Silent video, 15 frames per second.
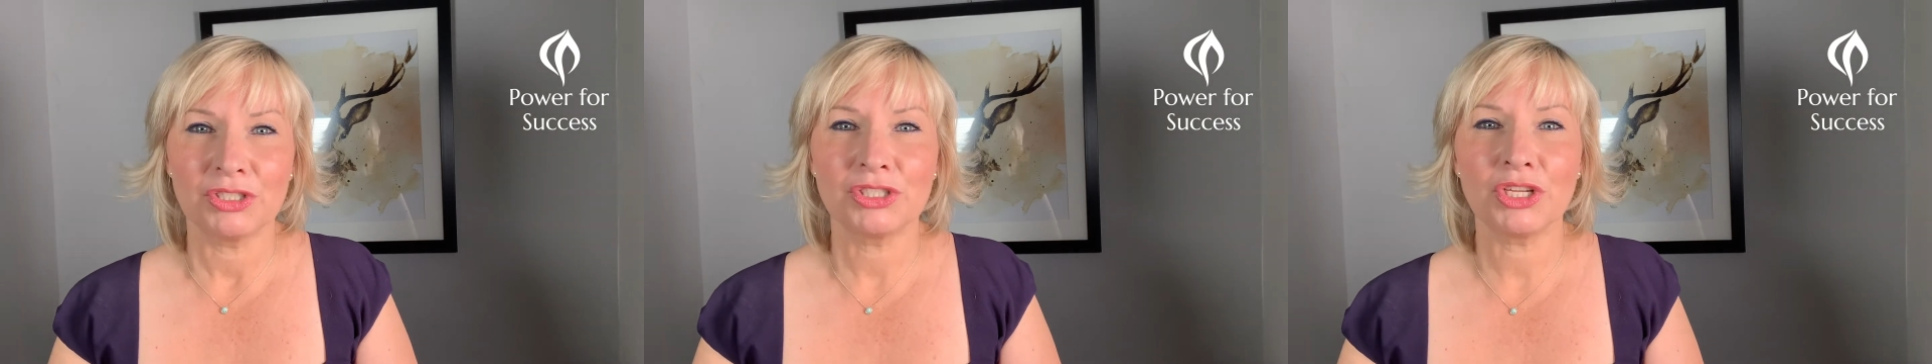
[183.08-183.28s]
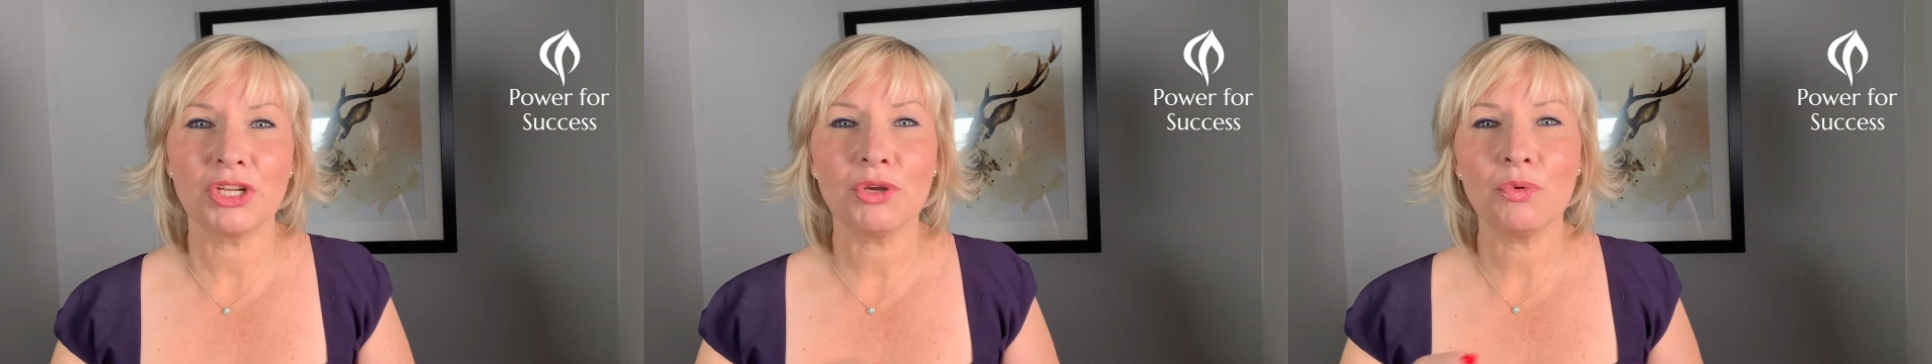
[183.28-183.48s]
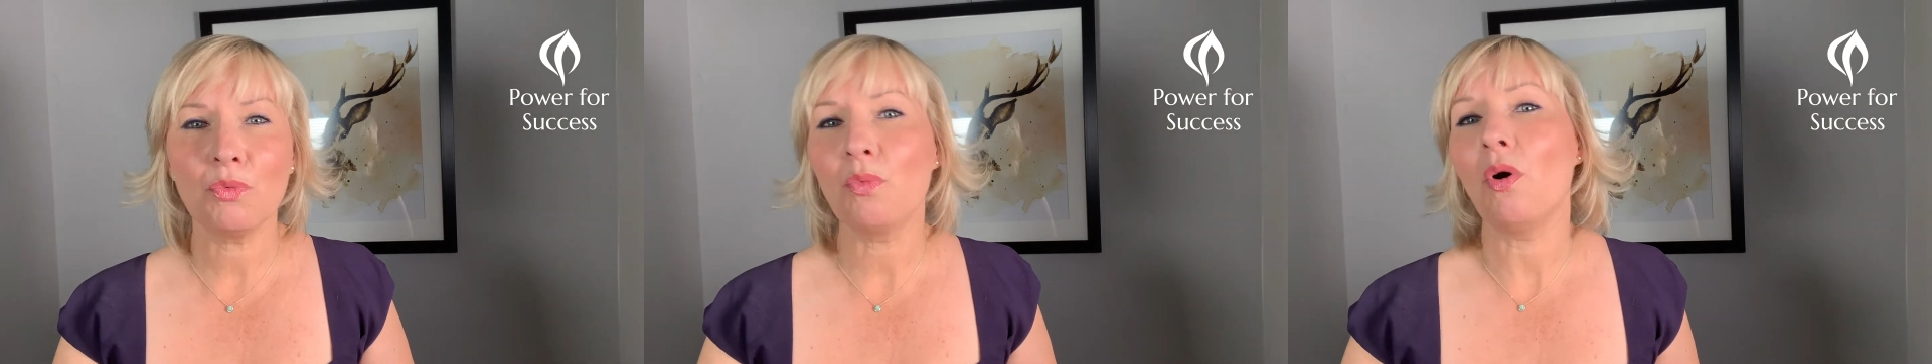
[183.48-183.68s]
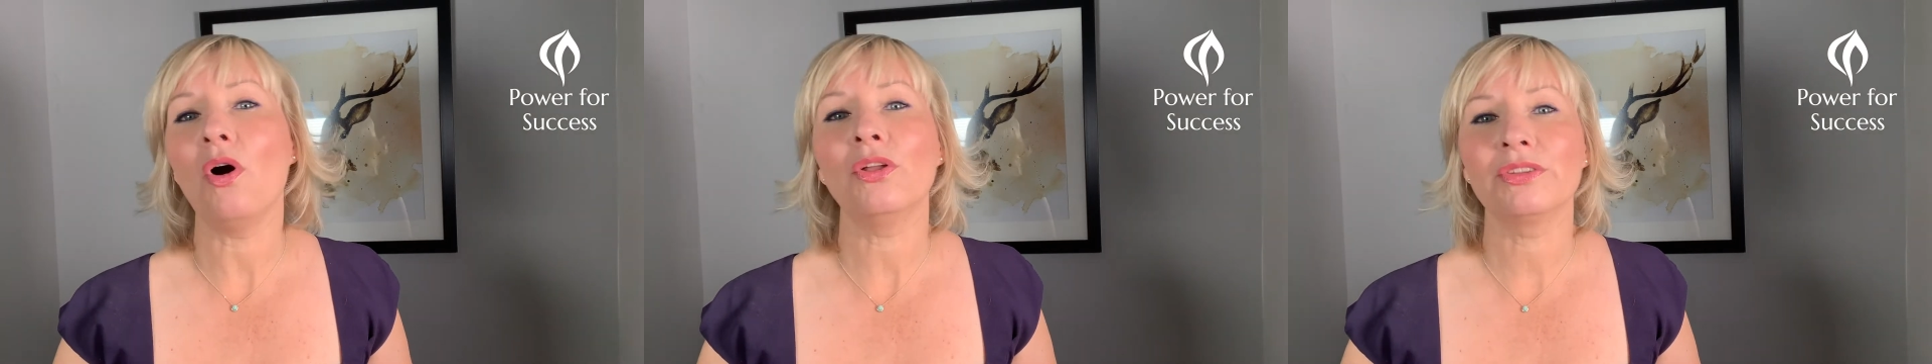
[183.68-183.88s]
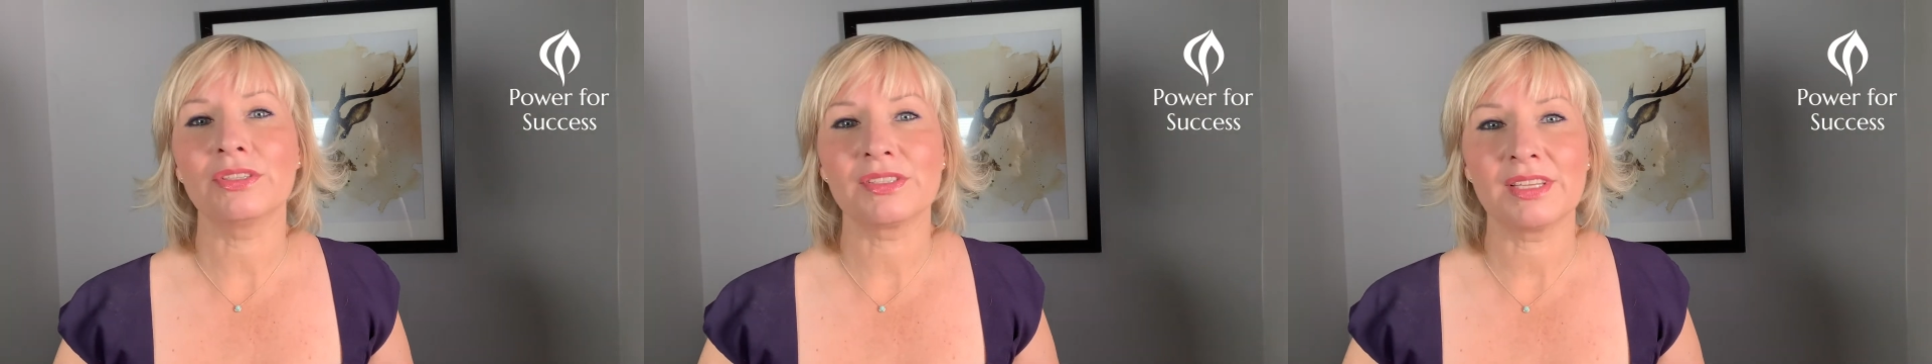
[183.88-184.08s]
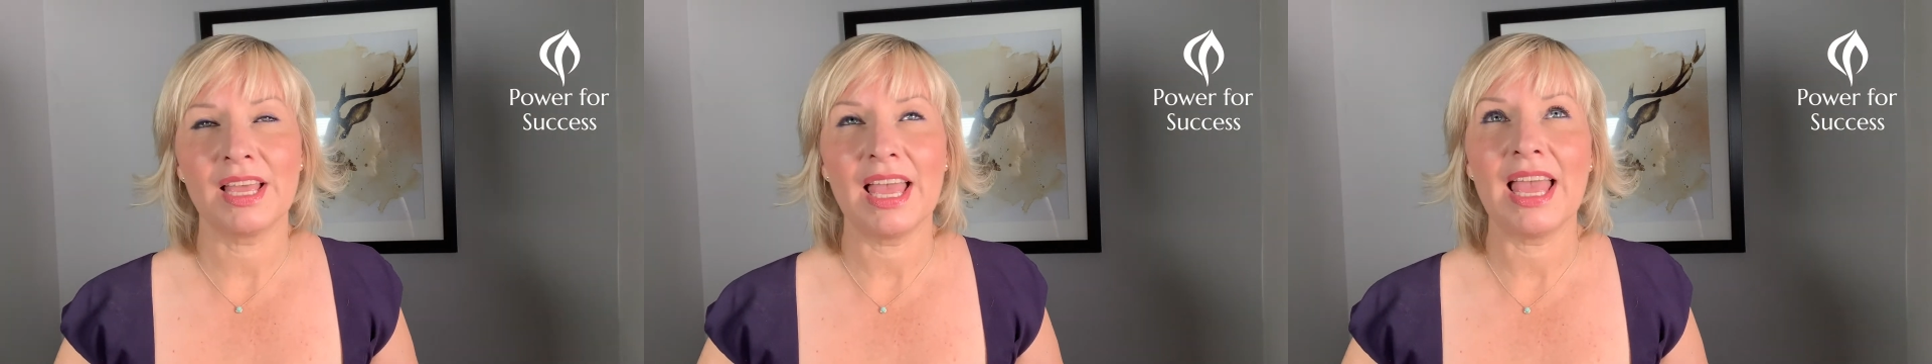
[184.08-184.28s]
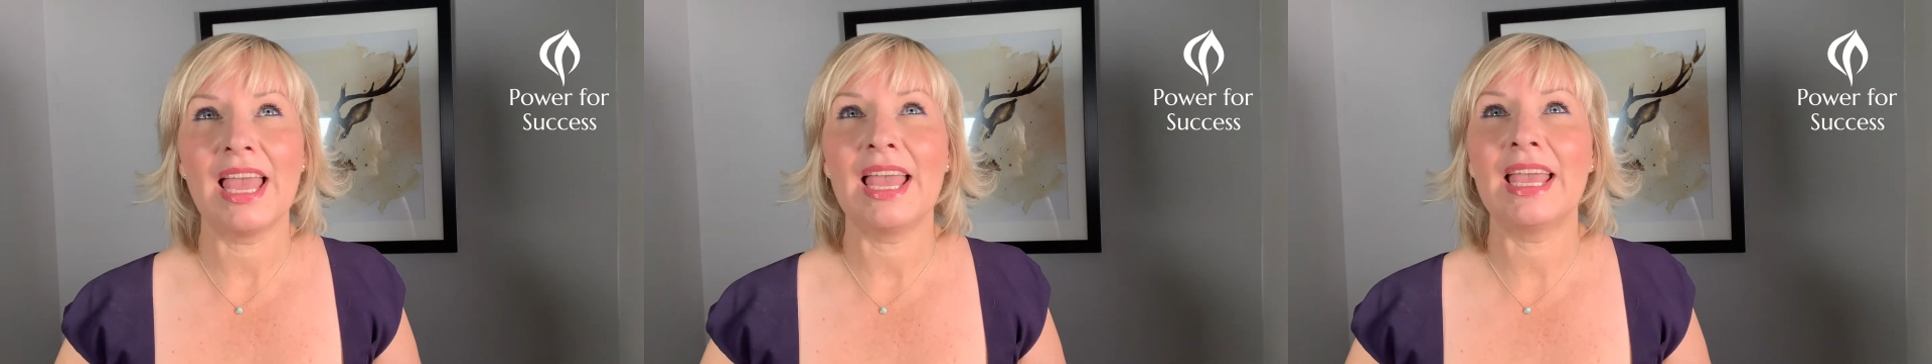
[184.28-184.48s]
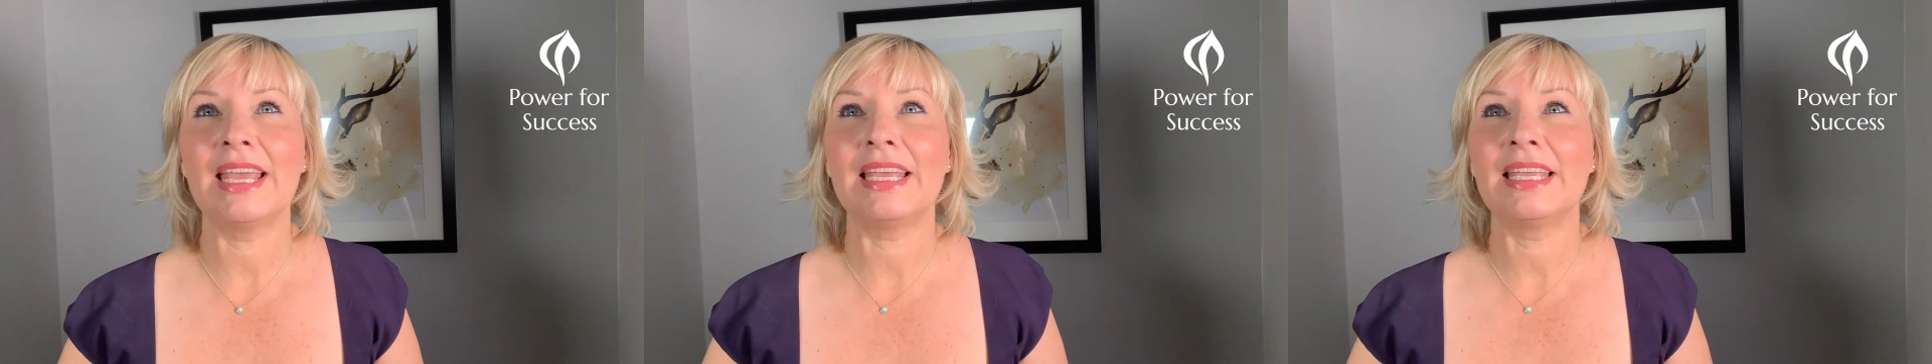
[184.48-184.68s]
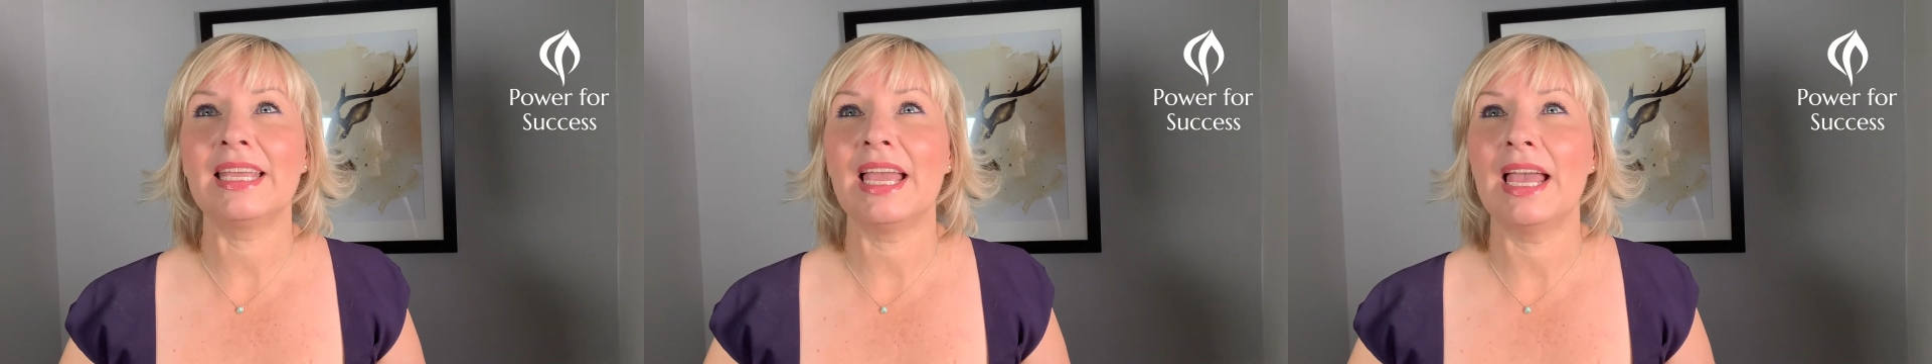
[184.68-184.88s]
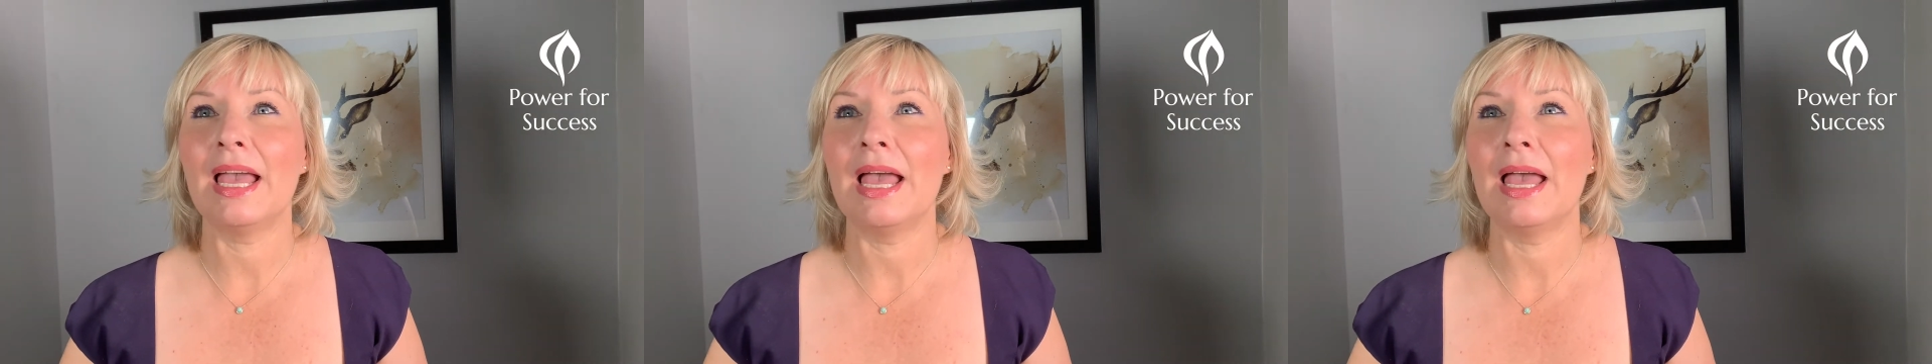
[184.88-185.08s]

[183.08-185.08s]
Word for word: Do you want a,